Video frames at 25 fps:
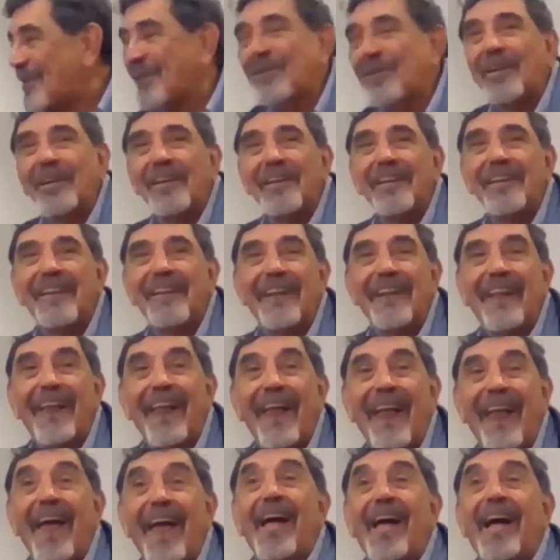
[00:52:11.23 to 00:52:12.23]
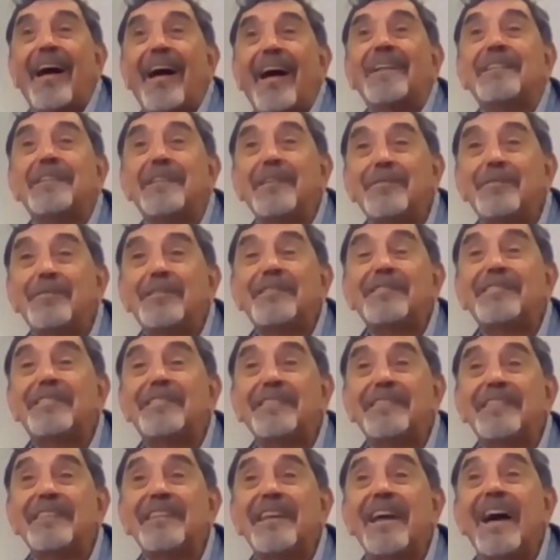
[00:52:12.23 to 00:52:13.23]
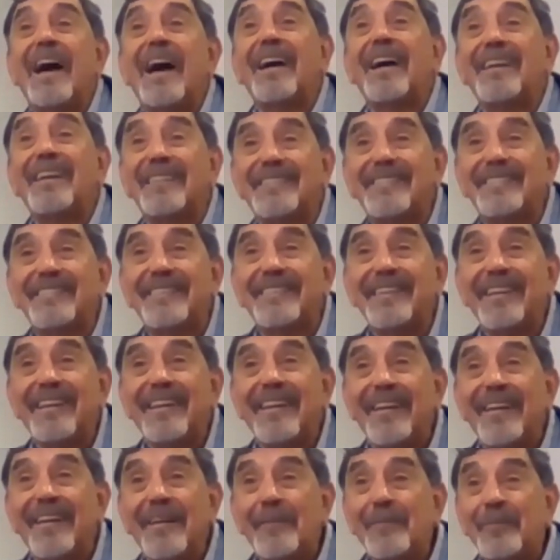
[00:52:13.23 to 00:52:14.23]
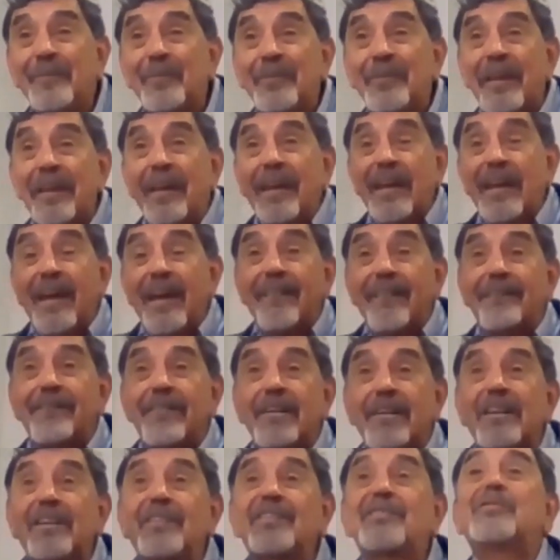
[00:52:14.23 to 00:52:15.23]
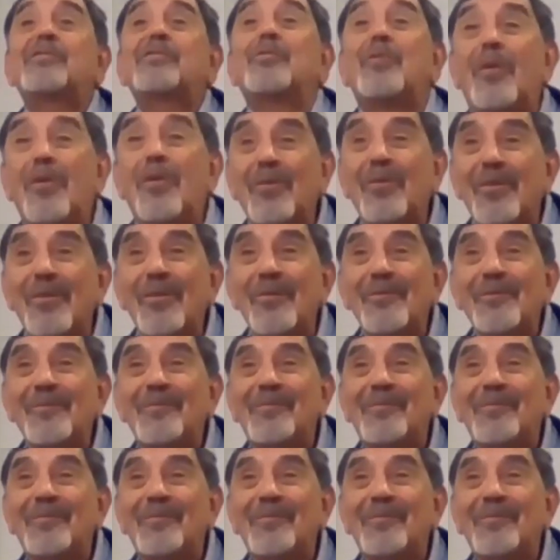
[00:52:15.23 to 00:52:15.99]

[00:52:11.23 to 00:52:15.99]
Okay, and if the city has a very strong,